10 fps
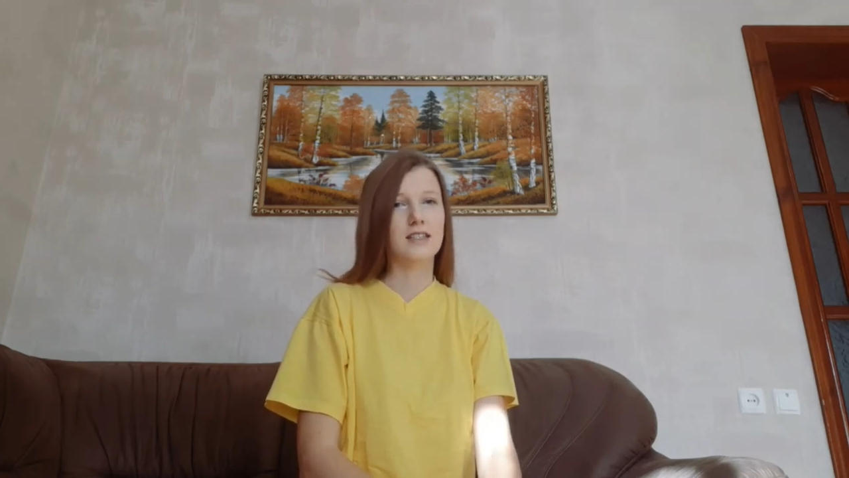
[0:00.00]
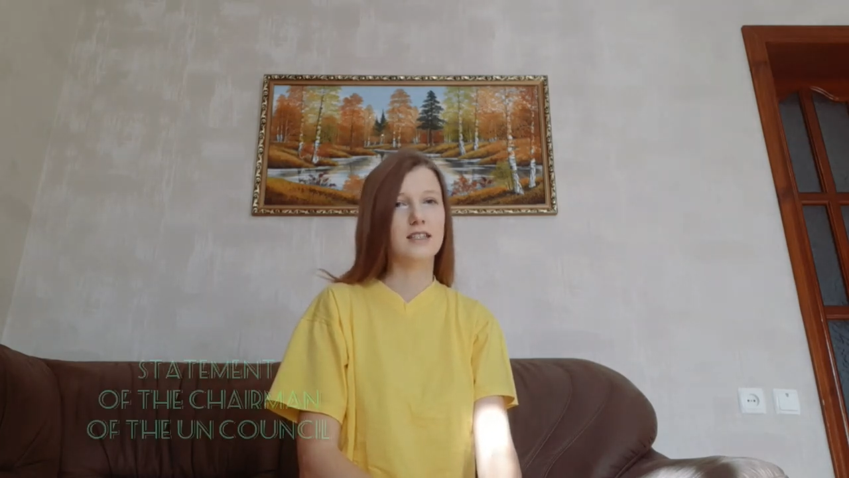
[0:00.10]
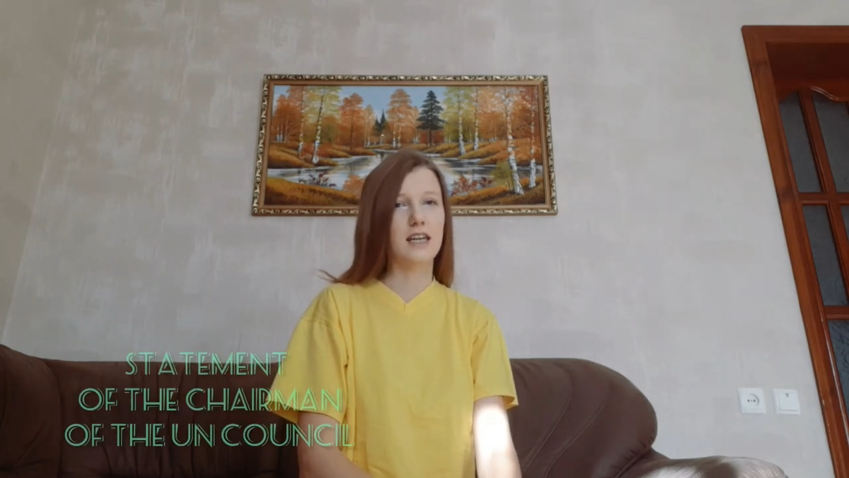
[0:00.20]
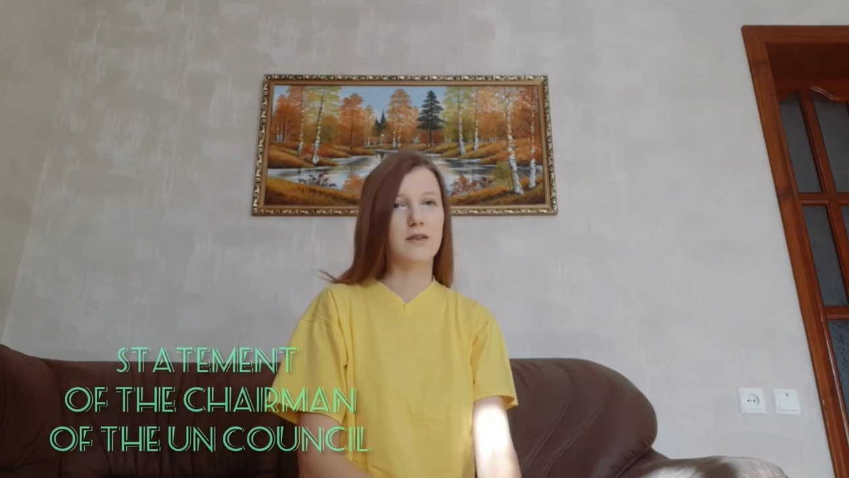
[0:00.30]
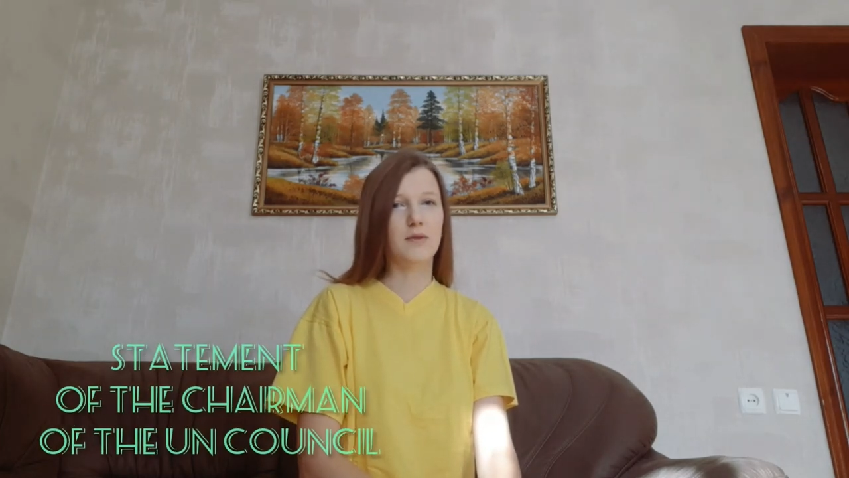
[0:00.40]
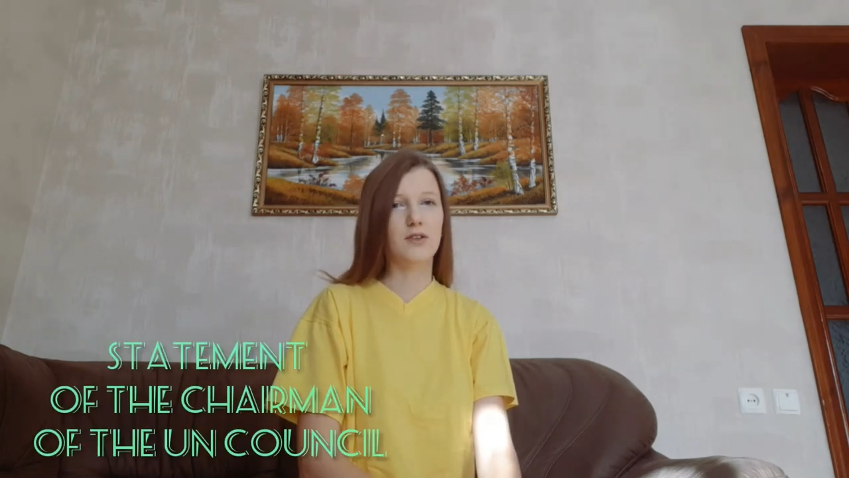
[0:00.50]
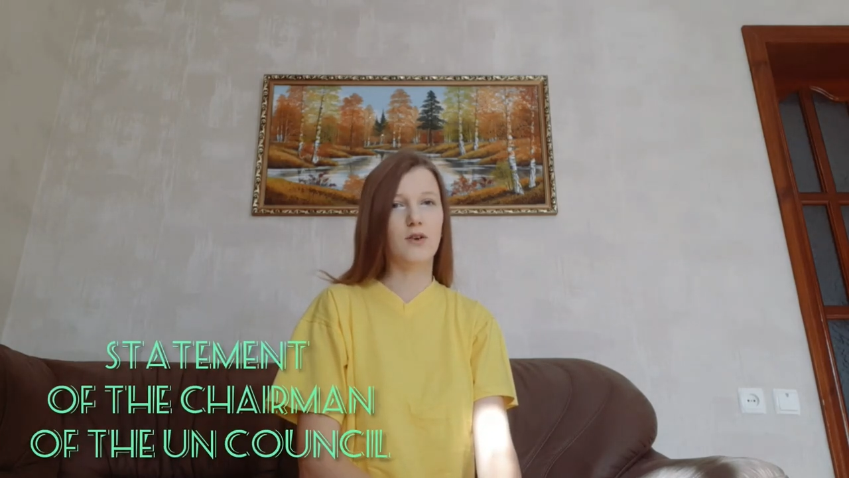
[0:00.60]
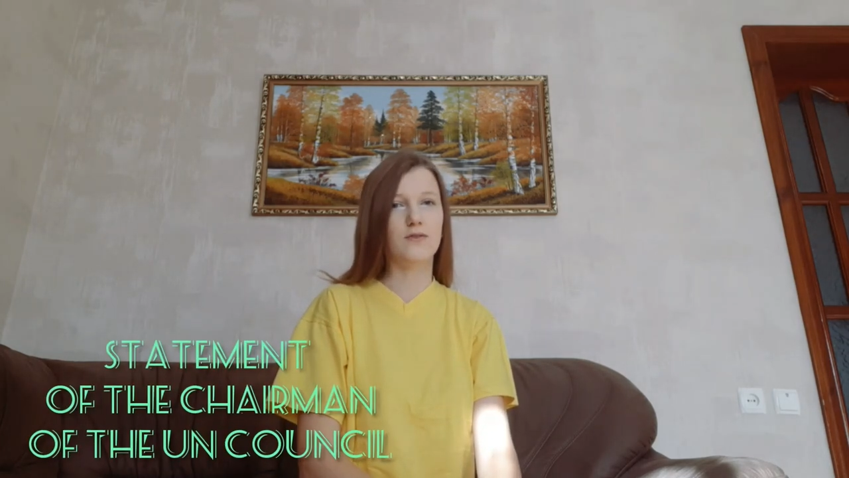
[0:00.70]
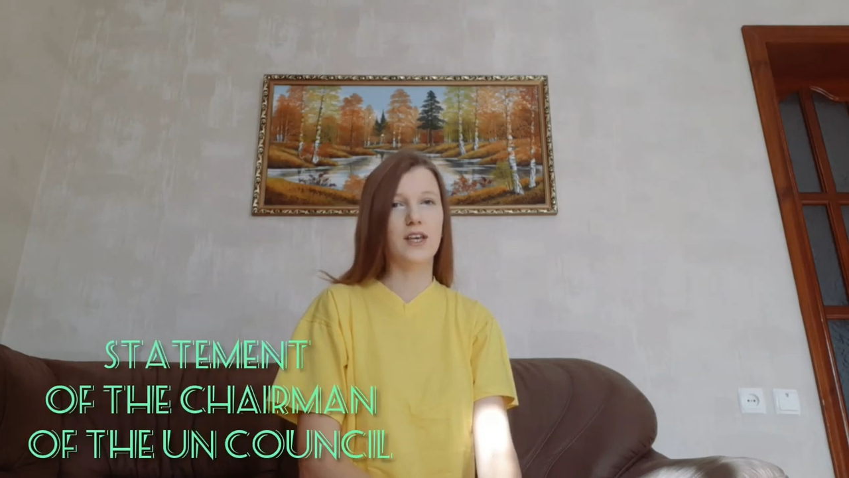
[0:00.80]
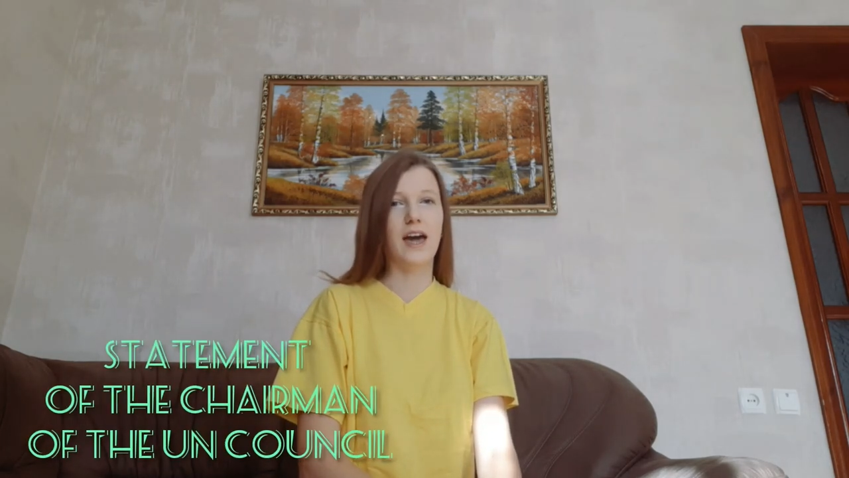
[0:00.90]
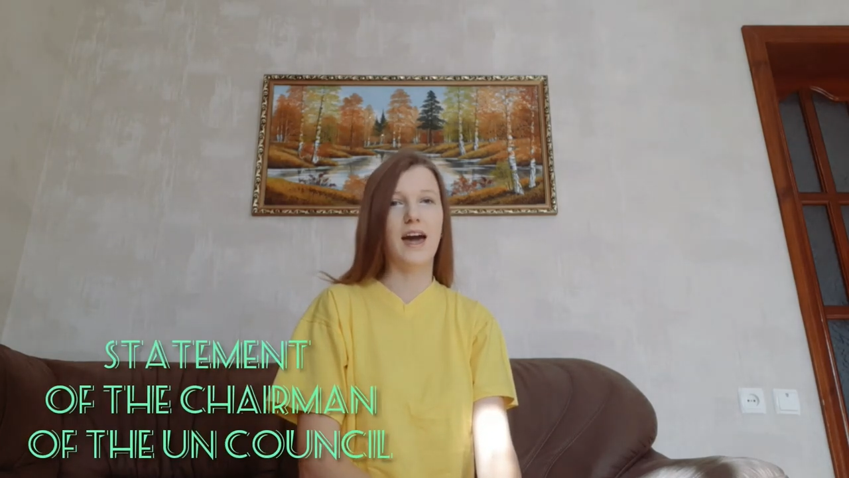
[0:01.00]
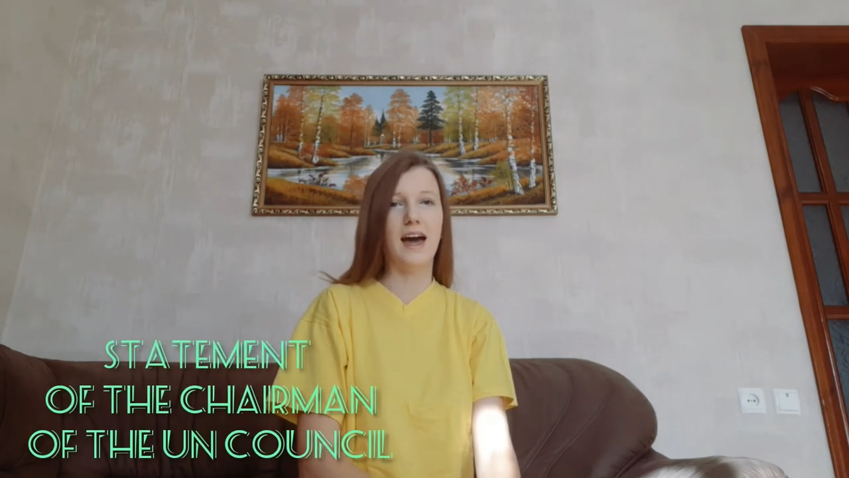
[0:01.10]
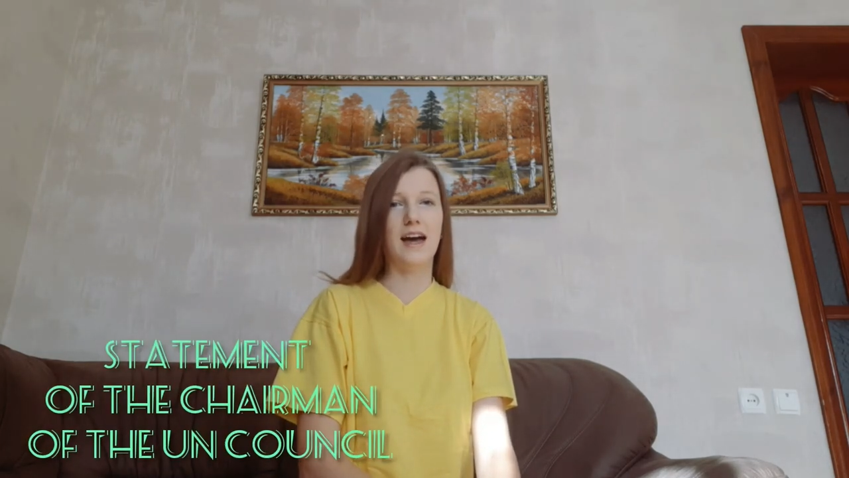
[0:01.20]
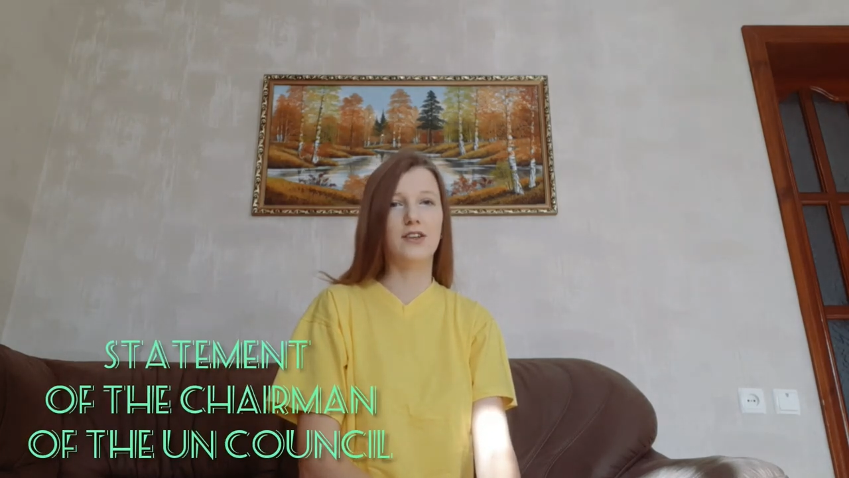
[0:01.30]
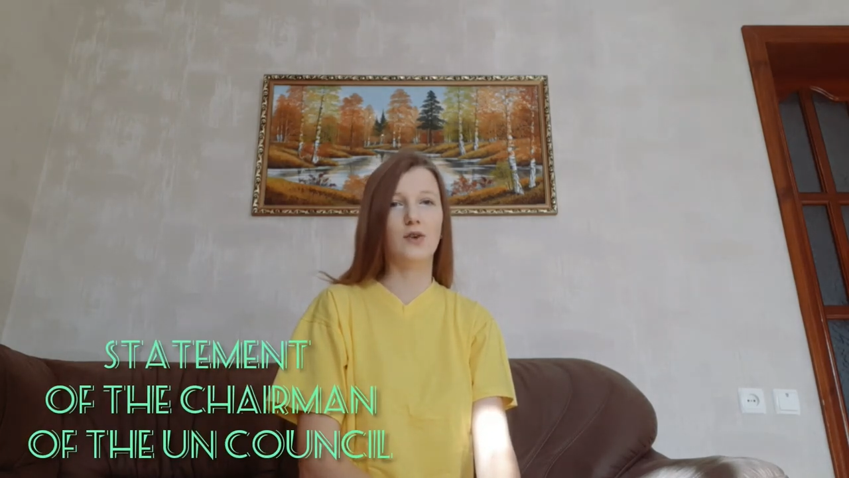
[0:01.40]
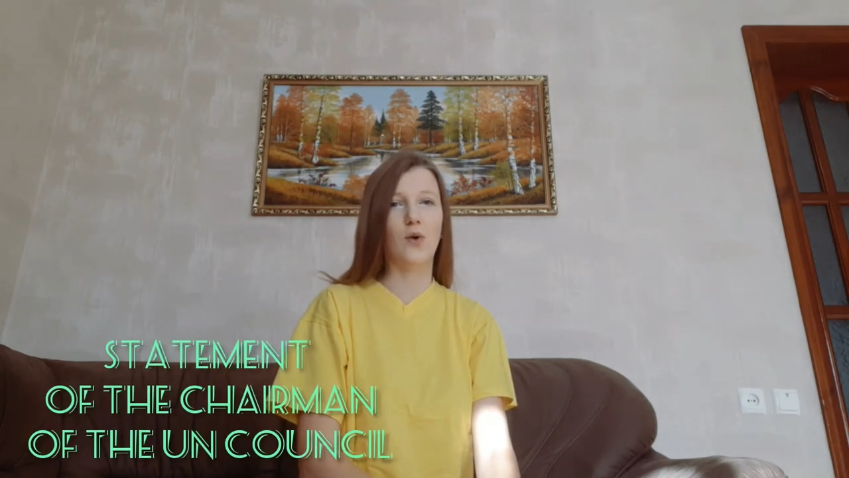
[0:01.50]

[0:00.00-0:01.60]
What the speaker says: statement of the head